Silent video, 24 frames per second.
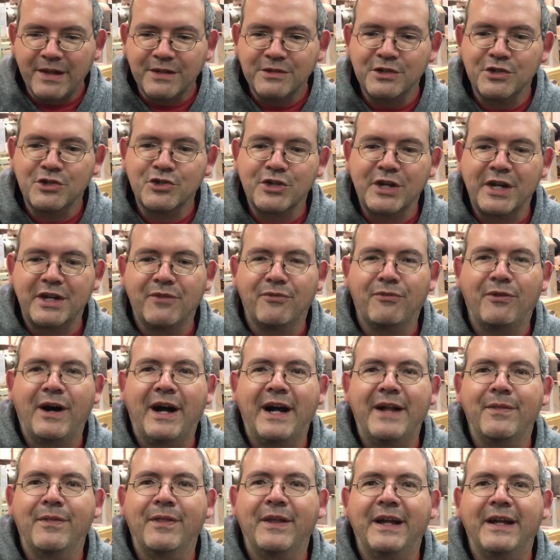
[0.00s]
she's trying to
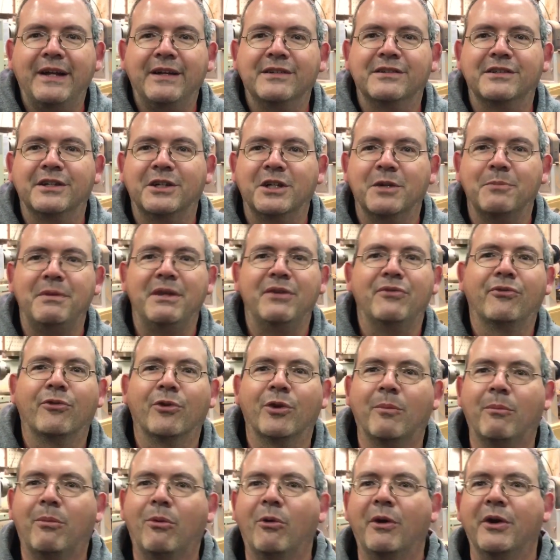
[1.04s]
find things that could be
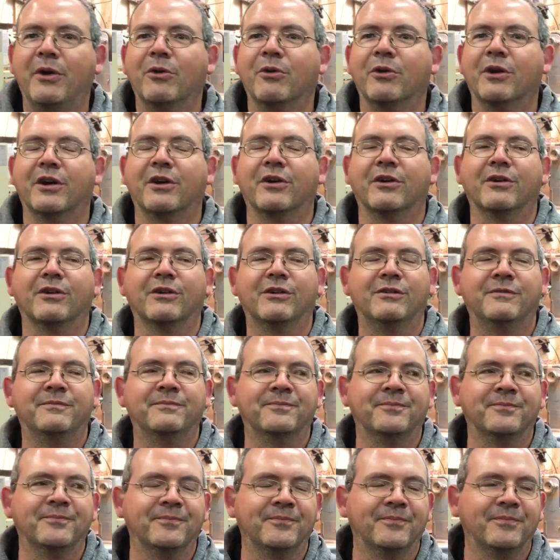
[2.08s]
for a boy or a girl.
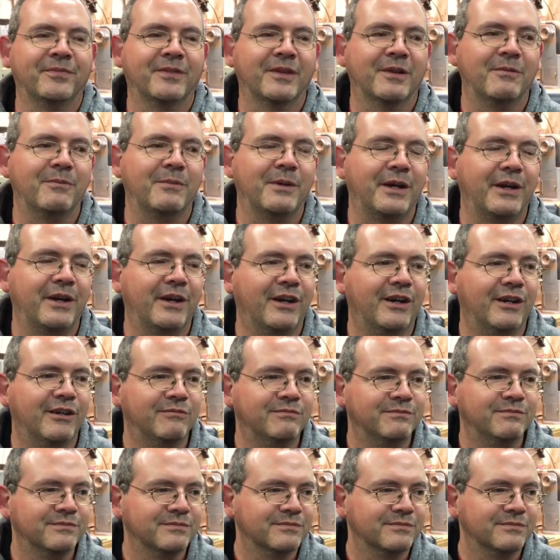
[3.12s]
But uh,